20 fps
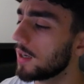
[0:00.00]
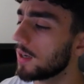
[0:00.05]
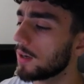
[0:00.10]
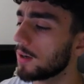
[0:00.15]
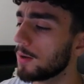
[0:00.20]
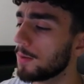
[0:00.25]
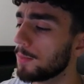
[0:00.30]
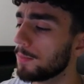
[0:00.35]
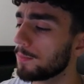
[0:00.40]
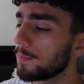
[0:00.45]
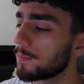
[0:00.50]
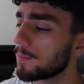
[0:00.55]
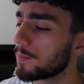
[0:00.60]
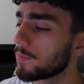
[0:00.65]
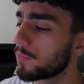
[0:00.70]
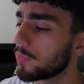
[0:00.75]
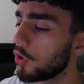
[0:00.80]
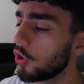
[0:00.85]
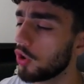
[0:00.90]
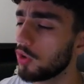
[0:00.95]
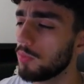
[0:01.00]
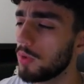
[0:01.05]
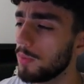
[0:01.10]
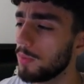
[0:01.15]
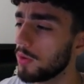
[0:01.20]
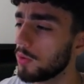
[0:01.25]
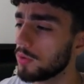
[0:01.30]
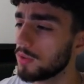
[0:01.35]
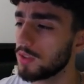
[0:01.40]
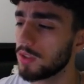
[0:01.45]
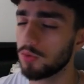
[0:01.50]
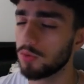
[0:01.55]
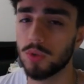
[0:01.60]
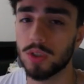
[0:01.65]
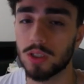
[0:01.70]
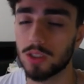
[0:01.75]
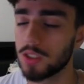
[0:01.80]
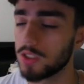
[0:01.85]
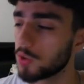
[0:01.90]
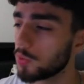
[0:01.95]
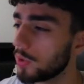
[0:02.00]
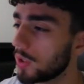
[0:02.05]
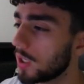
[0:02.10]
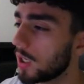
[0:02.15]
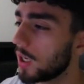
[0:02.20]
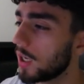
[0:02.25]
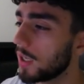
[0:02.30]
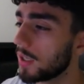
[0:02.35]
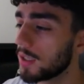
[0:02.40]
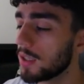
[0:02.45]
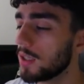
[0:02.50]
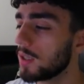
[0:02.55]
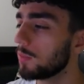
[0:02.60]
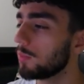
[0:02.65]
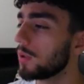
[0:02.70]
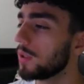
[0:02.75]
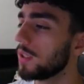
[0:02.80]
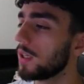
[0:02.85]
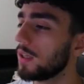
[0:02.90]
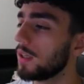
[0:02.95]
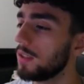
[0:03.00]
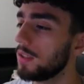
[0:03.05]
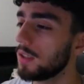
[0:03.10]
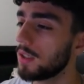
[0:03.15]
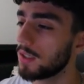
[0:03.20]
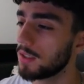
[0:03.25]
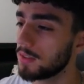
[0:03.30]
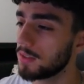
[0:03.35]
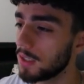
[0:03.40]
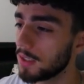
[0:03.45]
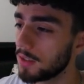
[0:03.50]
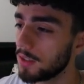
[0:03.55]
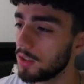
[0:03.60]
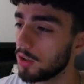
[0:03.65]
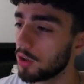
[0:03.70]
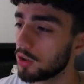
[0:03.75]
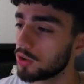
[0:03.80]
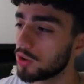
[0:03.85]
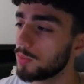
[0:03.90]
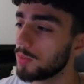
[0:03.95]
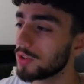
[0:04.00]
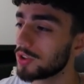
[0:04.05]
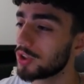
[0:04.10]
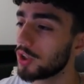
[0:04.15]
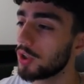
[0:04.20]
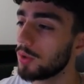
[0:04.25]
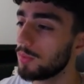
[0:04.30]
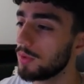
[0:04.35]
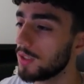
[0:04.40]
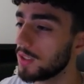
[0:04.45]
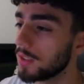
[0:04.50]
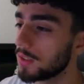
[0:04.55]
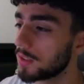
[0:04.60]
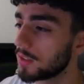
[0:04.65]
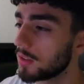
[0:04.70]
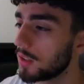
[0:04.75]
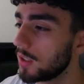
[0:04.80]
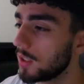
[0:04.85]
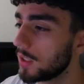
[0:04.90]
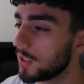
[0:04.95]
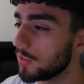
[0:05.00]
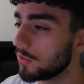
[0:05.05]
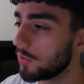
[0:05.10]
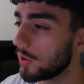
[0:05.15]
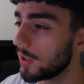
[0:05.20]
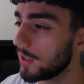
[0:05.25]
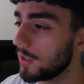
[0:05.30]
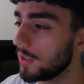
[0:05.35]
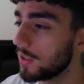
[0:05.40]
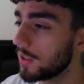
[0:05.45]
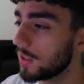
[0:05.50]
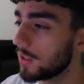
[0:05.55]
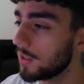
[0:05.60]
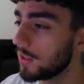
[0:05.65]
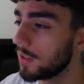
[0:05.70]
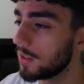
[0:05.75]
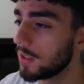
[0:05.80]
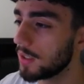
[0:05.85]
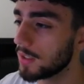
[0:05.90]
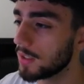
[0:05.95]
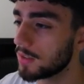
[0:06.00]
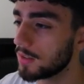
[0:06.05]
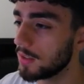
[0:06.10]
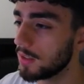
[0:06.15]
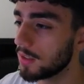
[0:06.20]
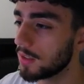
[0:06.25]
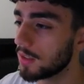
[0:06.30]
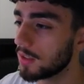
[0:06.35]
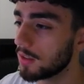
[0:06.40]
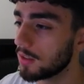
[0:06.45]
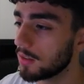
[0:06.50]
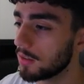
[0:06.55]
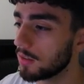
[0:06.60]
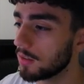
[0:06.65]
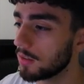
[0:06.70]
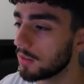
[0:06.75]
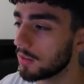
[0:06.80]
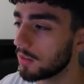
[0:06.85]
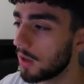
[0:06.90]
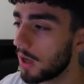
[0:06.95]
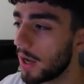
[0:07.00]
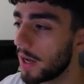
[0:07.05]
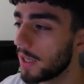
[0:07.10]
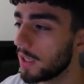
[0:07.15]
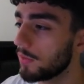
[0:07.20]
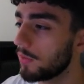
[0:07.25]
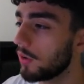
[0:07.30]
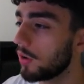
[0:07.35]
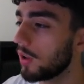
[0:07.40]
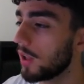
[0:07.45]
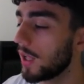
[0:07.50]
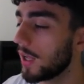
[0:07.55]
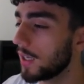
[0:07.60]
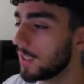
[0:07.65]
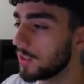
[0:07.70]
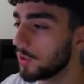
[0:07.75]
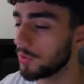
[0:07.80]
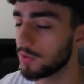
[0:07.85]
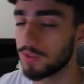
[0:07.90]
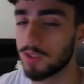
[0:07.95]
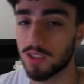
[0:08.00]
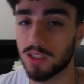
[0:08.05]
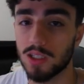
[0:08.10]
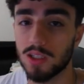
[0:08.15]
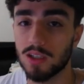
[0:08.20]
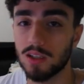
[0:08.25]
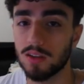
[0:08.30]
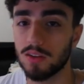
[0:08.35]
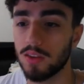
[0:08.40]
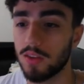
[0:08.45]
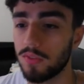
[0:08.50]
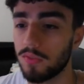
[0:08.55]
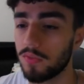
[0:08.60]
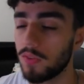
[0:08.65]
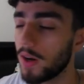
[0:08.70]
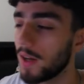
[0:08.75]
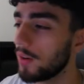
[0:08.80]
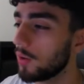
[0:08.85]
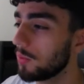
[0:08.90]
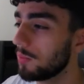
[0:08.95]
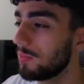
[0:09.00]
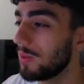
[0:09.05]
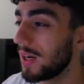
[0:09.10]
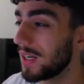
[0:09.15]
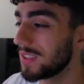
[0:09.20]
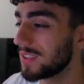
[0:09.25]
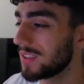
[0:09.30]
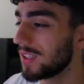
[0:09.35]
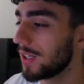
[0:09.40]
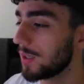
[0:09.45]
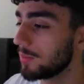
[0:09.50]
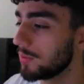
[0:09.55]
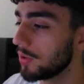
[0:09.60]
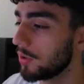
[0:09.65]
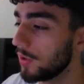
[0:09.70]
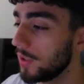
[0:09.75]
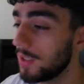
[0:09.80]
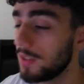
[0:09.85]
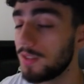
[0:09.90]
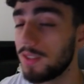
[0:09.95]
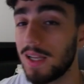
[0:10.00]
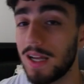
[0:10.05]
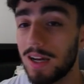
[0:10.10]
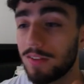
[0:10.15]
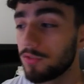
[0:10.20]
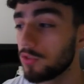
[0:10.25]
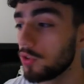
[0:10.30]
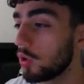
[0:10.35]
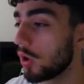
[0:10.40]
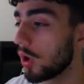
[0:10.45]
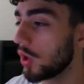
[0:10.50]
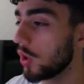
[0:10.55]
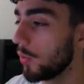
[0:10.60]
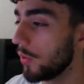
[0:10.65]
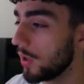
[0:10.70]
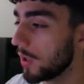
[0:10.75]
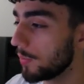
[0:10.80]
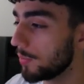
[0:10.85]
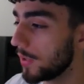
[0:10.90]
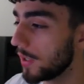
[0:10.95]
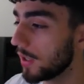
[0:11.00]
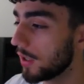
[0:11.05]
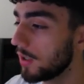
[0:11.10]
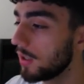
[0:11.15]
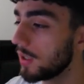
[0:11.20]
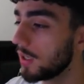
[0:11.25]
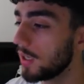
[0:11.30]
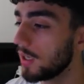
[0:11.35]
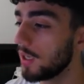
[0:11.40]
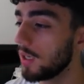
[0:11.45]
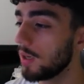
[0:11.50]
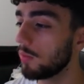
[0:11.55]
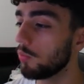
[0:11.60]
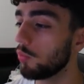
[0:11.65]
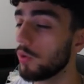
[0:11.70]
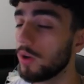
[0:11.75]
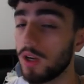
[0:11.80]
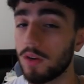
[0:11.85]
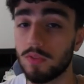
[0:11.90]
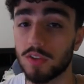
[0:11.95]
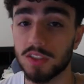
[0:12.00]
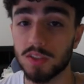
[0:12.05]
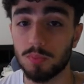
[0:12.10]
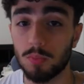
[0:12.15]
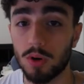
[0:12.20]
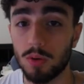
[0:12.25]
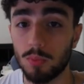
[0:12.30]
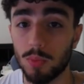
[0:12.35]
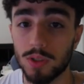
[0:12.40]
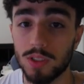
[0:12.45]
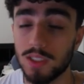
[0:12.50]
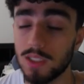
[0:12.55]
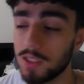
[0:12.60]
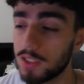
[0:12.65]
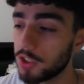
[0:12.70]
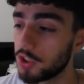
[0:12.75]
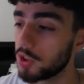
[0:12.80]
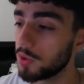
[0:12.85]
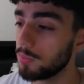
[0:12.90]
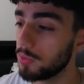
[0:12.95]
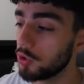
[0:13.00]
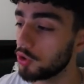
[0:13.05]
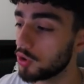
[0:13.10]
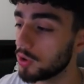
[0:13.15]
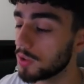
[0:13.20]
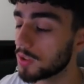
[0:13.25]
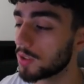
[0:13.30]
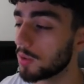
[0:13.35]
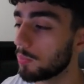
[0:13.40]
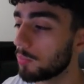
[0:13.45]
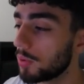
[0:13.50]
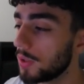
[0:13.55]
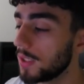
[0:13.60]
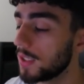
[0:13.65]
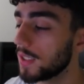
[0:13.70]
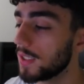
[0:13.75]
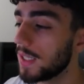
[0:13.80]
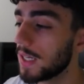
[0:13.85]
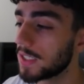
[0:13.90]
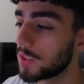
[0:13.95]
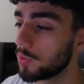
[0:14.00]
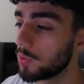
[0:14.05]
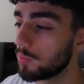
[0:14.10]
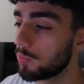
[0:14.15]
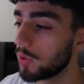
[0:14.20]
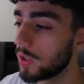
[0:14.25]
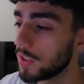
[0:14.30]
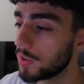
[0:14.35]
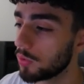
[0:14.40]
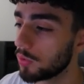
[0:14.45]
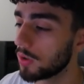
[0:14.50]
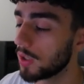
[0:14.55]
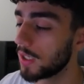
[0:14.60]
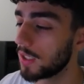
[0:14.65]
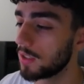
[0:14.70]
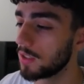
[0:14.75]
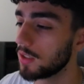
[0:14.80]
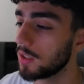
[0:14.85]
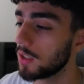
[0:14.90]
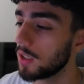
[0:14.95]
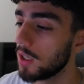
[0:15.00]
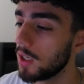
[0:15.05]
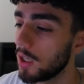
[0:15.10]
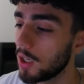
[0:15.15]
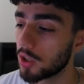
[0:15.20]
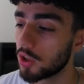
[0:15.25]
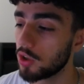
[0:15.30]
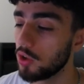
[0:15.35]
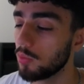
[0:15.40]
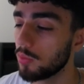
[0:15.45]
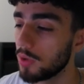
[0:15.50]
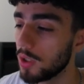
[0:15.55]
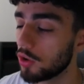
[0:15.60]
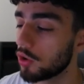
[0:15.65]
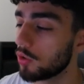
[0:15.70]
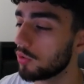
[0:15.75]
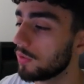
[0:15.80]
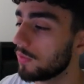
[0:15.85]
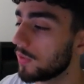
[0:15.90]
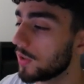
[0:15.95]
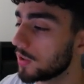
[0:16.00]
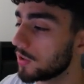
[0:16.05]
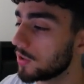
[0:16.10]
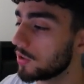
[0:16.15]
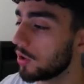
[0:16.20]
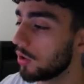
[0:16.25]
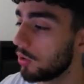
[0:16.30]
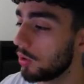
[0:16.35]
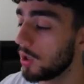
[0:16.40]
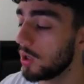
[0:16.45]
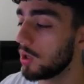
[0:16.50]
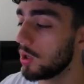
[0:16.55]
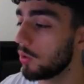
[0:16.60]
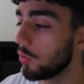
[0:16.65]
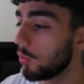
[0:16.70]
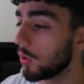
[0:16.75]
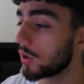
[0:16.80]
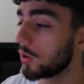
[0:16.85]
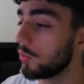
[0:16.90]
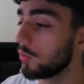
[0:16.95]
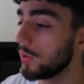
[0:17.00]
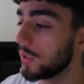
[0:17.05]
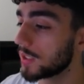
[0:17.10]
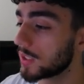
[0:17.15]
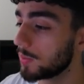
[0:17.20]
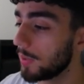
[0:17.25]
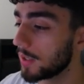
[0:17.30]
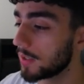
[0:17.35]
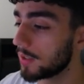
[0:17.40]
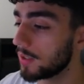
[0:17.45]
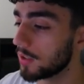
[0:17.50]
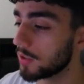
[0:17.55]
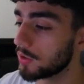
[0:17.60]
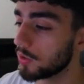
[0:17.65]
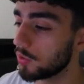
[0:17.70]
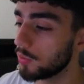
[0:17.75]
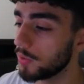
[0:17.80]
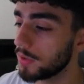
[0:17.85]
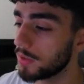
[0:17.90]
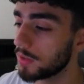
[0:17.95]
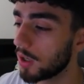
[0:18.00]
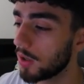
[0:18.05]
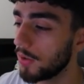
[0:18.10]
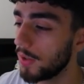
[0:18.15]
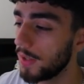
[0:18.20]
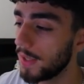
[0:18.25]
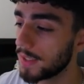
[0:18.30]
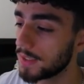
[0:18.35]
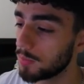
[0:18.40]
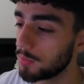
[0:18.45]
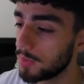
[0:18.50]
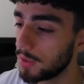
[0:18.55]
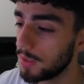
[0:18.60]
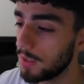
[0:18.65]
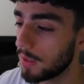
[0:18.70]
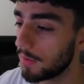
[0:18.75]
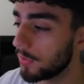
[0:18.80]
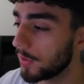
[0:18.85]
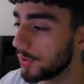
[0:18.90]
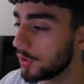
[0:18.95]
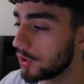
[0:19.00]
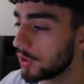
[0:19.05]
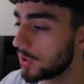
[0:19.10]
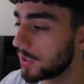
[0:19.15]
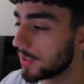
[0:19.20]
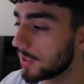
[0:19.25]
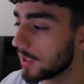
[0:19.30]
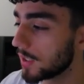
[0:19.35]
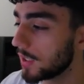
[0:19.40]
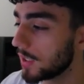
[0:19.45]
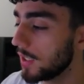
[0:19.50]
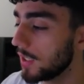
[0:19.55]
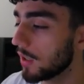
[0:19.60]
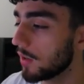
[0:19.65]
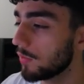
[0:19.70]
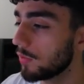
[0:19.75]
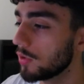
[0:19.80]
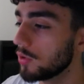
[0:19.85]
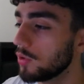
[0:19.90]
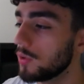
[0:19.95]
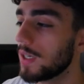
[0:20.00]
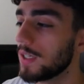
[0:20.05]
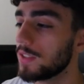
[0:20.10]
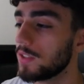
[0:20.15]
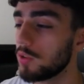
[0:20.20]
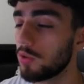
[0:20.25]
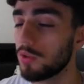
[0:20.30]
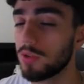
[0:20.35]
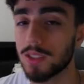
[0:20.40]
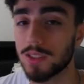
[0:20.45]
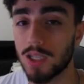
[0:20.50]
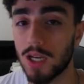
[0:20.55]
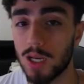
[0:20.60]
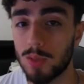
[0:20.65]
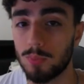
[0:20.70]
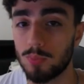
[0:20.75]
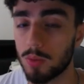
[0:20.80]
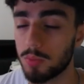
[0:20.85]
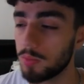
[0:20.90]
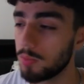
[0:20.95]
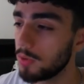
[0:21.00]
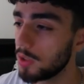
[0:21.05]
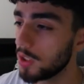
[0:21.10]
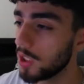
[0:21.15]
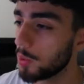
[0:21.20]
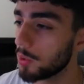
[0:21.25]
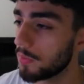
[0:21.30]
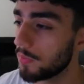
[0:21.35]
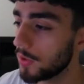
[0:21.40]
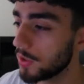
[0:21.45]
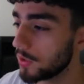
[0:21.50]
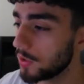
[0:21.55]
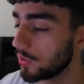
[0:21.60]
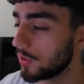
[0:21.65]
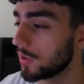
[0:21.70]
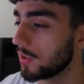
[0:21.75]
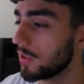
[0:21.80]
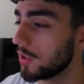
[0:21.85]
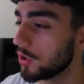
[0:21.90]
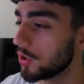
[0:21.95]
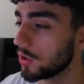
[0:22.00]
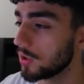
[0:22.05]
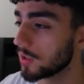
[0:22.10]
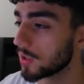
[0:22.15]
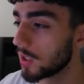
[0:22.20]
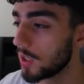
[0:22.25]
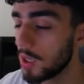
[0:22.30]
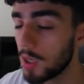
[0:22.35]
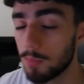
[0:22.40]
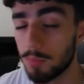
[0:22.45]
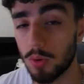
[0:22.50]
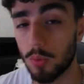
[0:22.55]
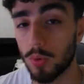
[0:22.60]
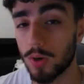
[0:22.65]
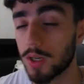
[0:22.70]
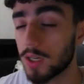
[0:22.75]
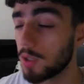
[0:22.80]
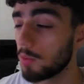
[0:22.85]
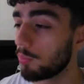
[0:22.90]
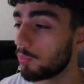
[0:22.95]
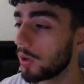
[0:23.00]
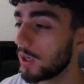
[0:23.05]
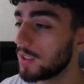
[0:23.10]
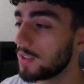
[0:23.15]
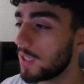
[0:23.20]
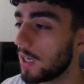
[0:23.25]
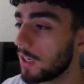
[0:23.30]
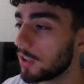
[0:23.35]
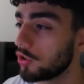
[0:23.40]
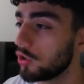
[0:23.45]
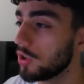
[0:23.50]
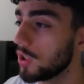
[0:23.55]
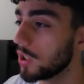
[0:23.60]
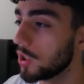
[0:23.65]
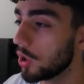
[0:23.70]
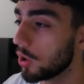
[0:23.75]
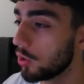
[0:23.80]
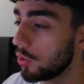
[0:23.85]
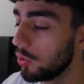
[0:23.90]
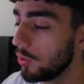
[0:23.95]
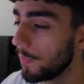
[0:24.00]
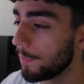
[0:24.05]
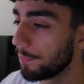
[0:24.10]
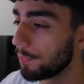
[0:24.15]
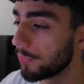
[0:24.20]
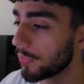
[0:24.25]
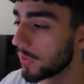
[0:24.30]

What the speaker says: or maybe it was the weekly swing high. But the idea is that the ultimate terminus is right here. It's the high of all highs. So it's like the final buy stop. So it doesn't have to go all the way up there. Whenever smart money distribution is completed, that's when price will likely accumulate or reverse. So what can we expect here? So we saw the S&P divergence at the key level. You guys know that's high probability reversal conditions. But where can price actually go